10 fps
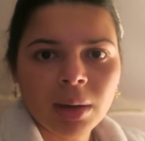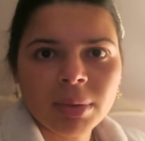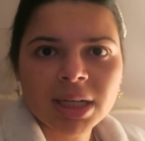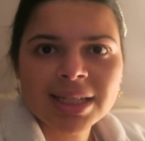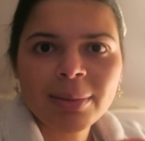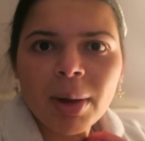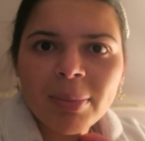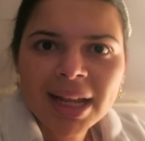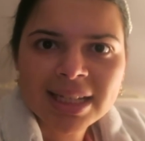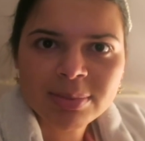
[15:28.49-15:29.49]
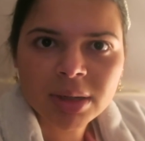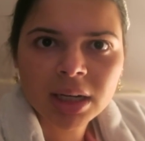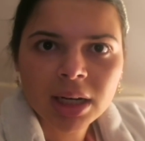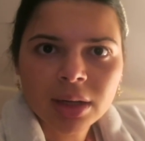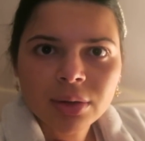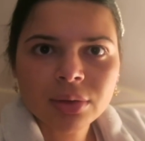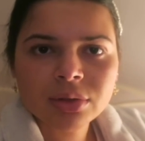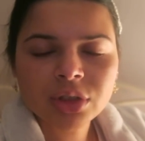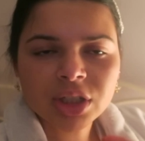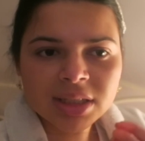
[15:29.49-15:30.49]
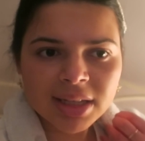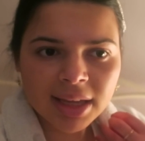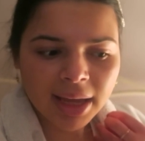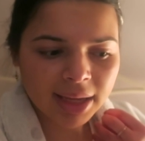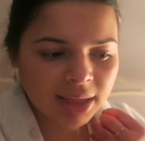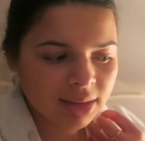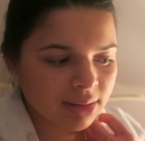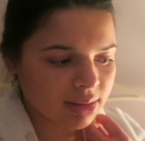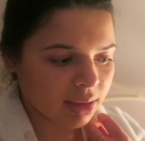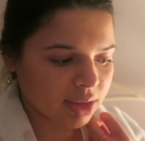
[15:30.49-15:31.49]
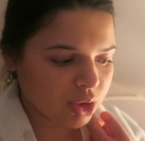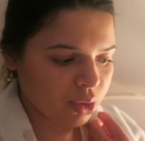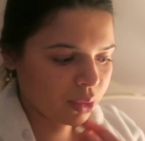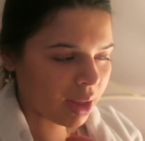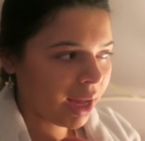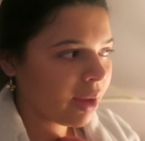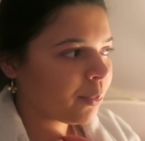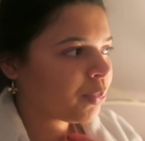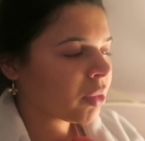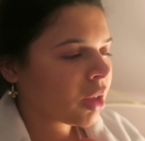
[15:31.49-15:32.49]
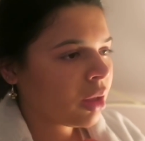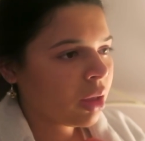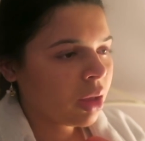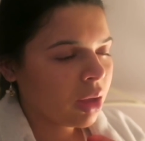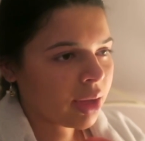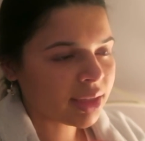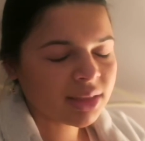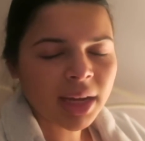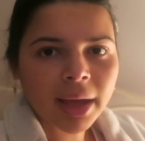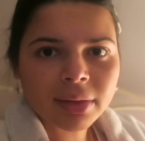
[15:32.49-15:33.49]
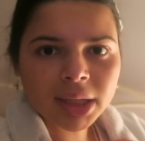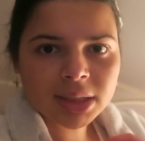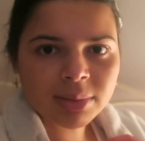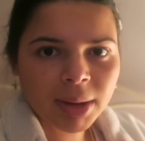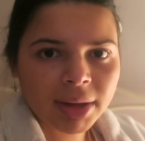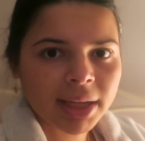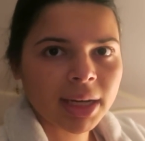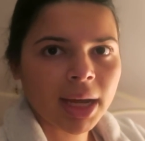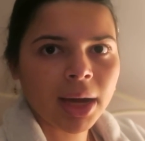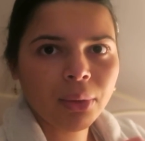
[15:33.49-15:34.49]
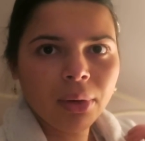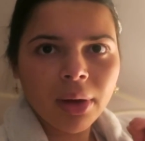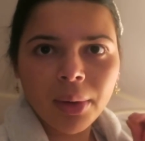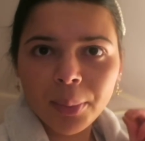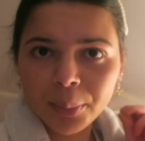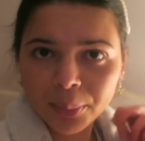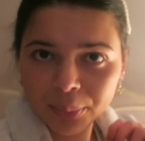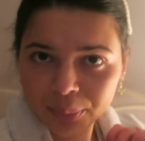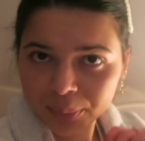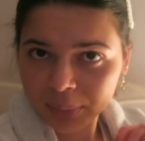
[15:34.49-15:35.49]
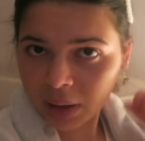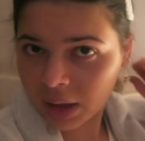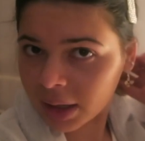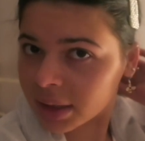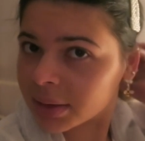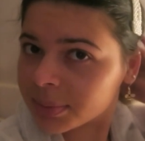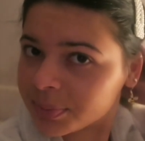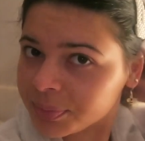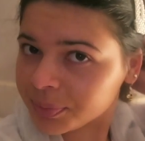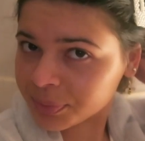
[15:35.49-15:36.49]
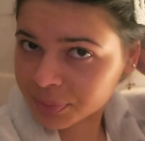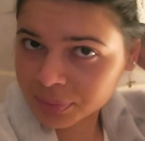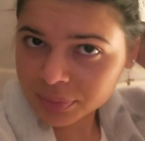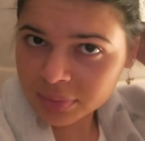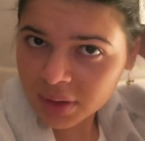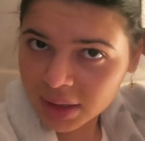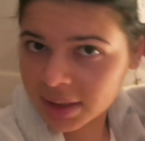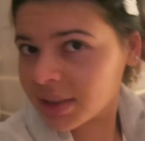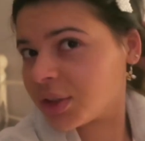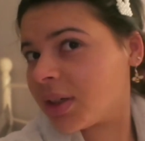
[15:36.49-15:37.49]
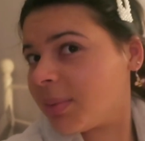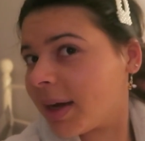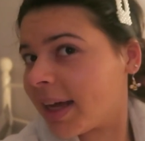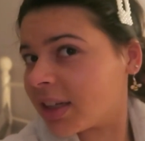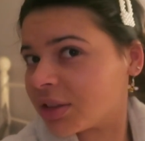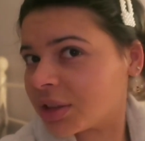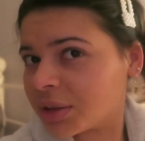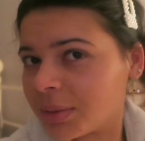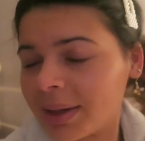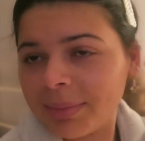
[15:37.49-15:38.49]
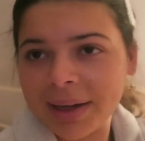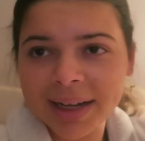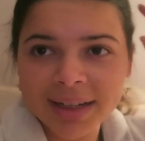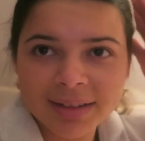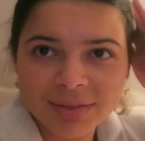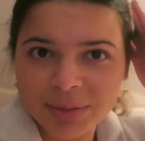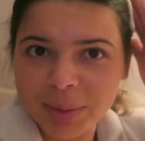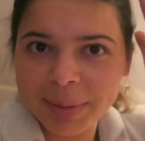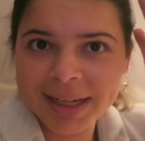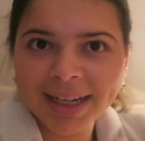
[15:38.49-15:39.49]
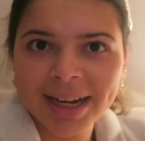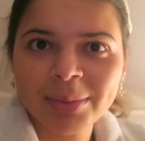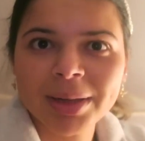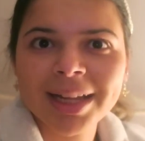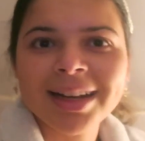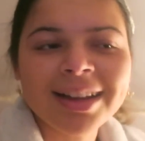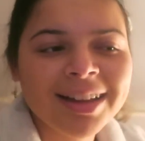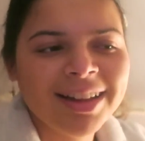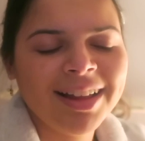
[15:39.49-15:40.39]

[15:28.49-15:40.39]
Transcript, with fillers: I'm going to take my placement clothes just in case I do that. And yeah, that's about it now. Um, but like, literally my hair's just swept back. I've got my big clip in.